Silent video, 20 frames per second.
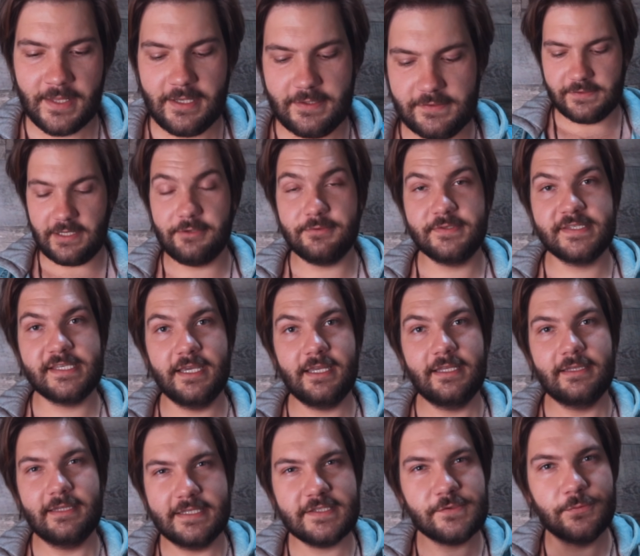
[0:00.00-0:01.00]
So now you
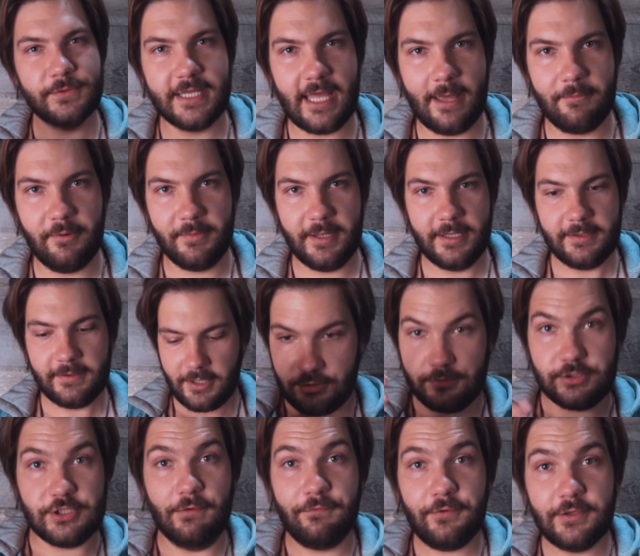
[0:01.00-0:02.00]
say, let's recap a bit. You
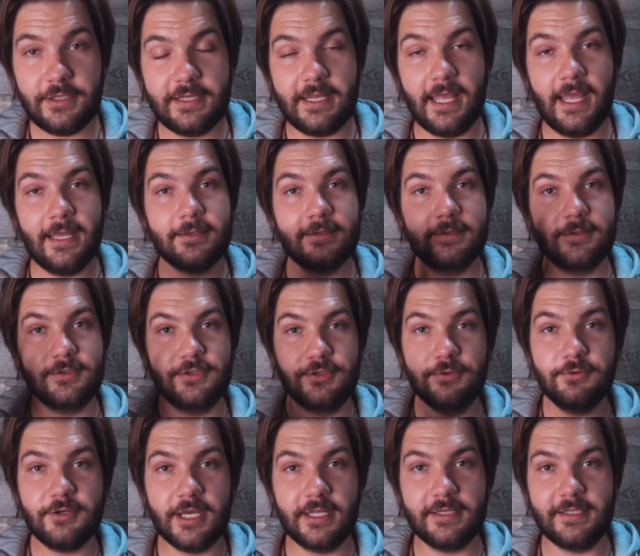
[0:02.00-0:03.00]
shuffle the deck,
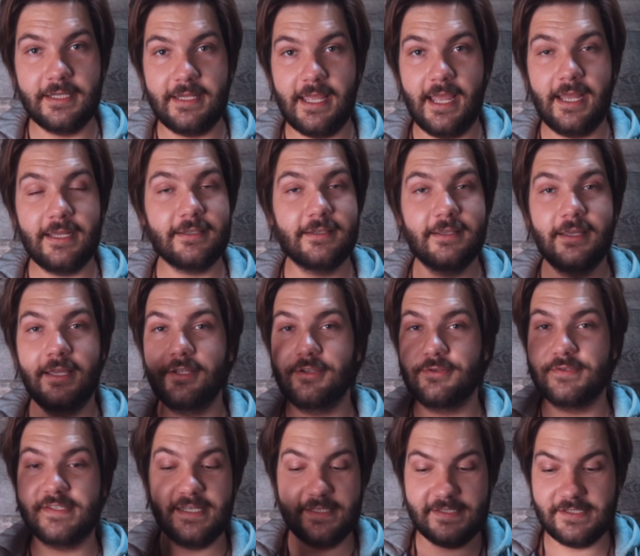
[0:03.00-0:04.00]
you cut the deck, you
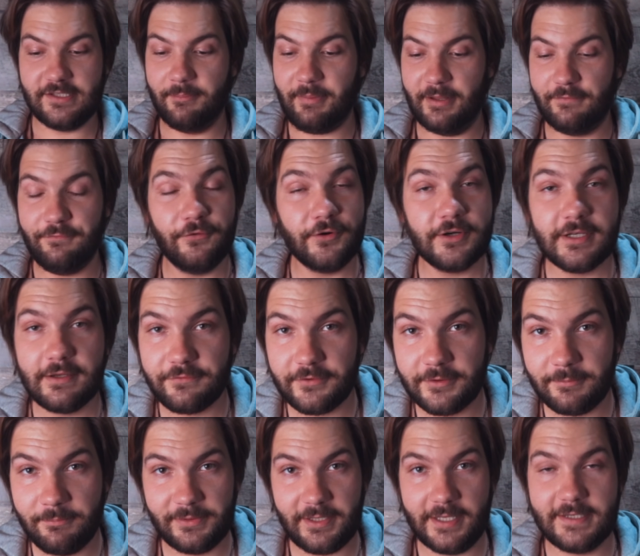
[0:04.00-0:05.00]
set stop at 4
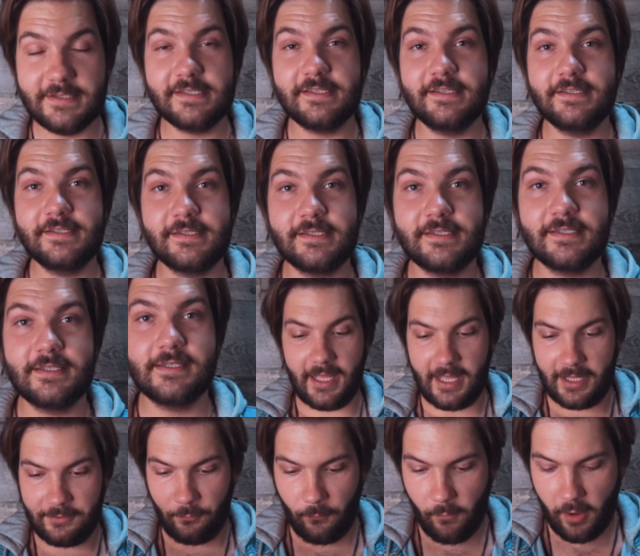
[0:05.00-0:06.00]
different places,
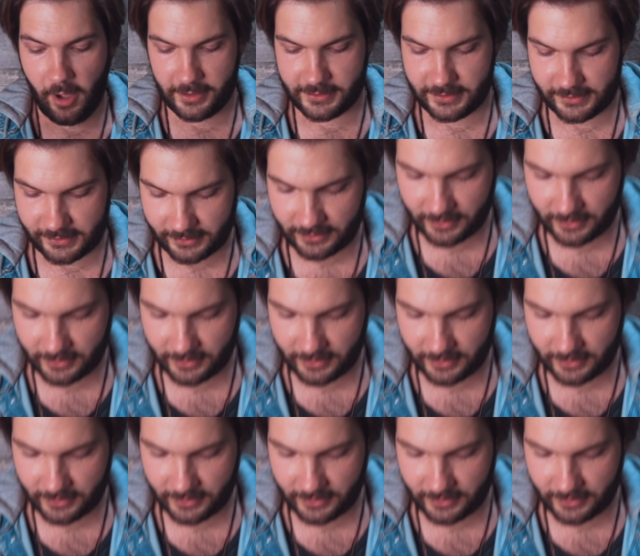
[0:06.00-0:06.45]
and watch.